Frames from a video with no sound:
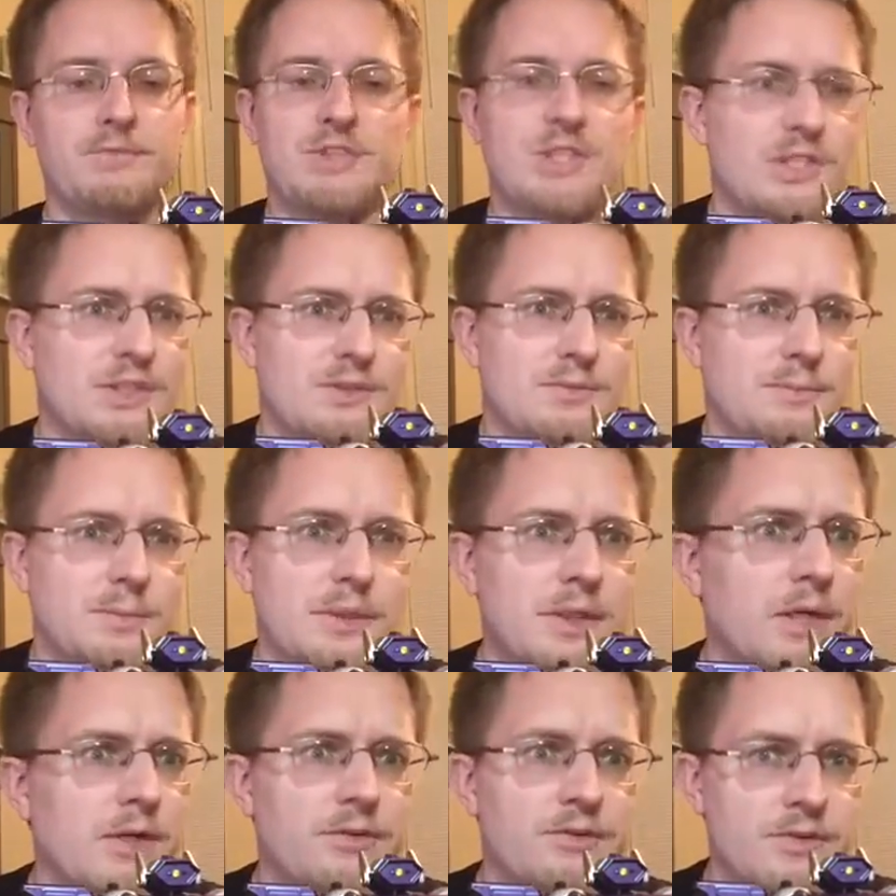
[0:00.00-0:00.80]
Just
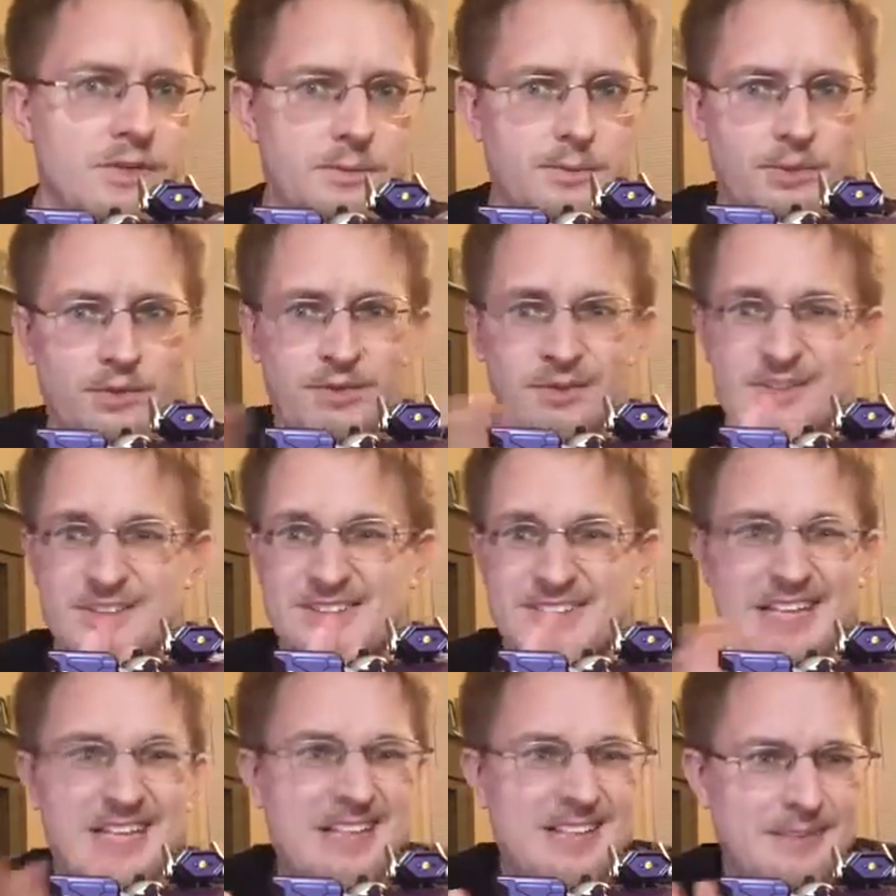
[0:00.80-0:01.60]
because they're both
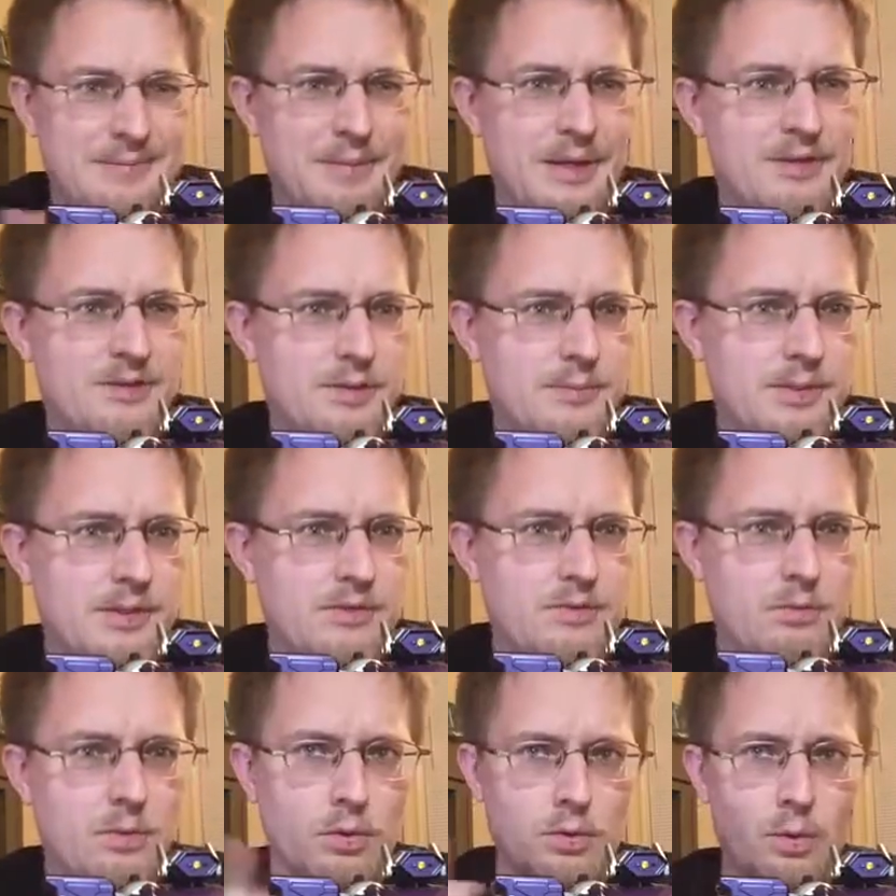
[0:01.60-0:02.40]
technically
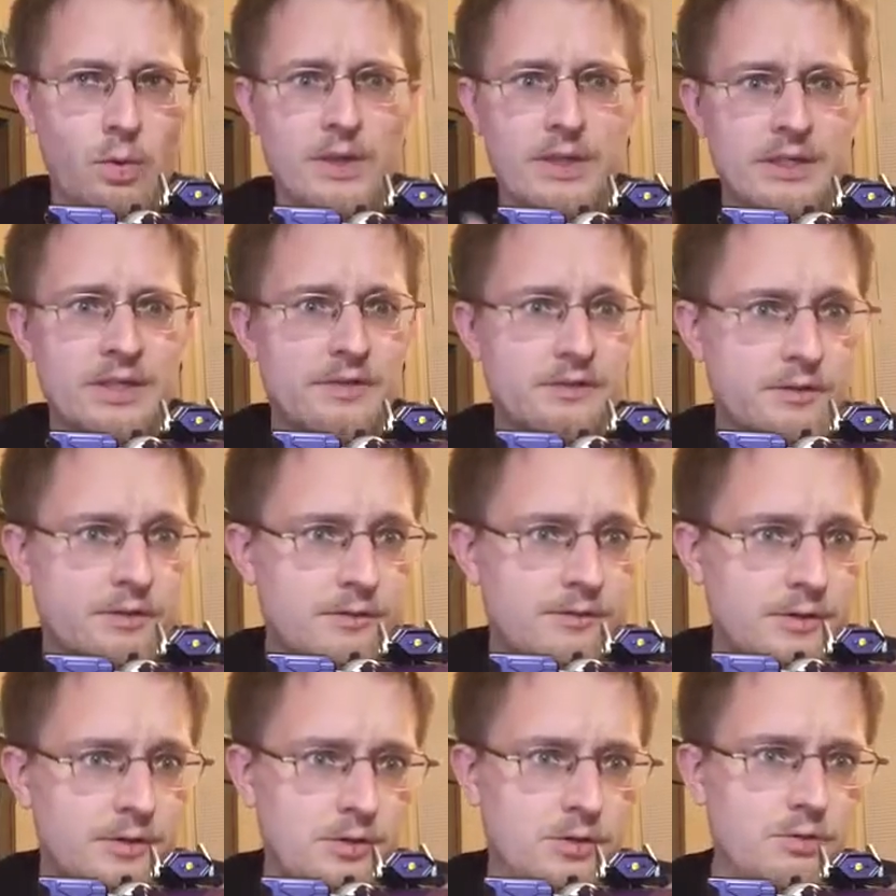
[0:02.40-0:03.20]
masterpieces. Well, one is an
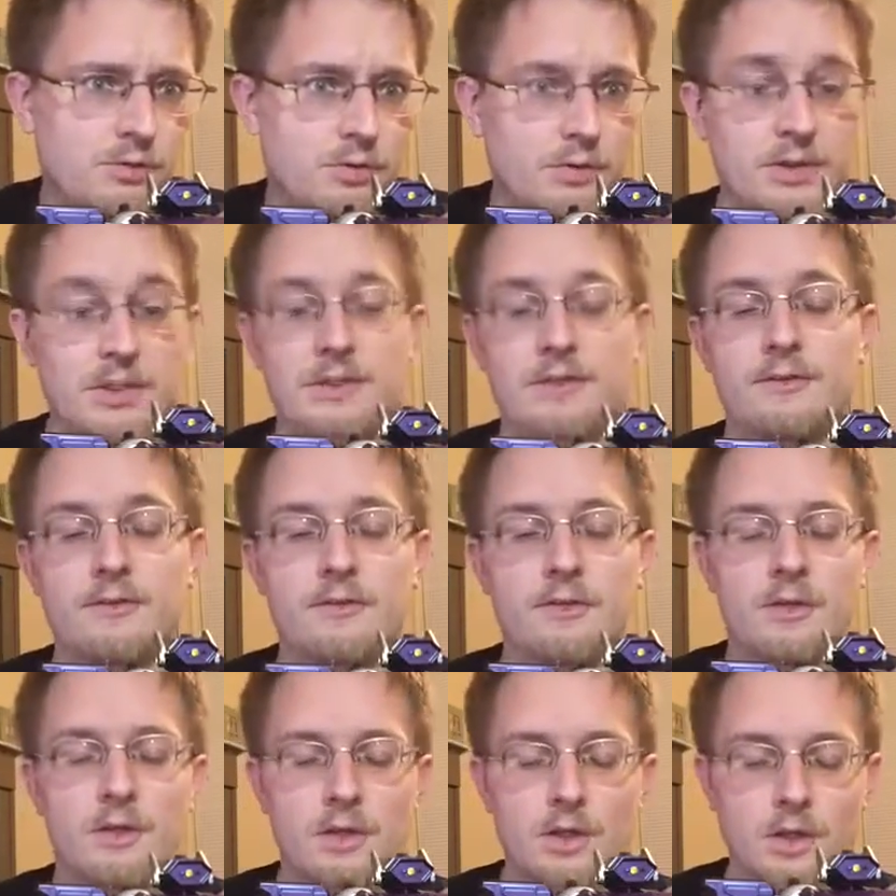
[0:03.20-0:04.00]
official
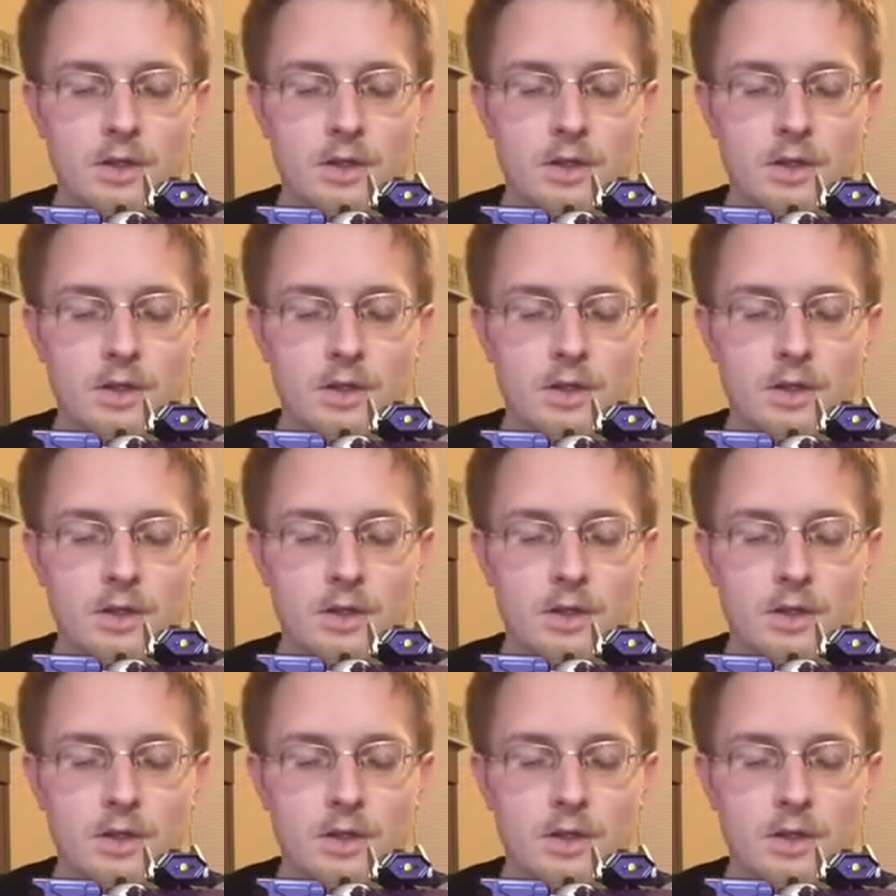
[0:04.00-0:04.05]
release.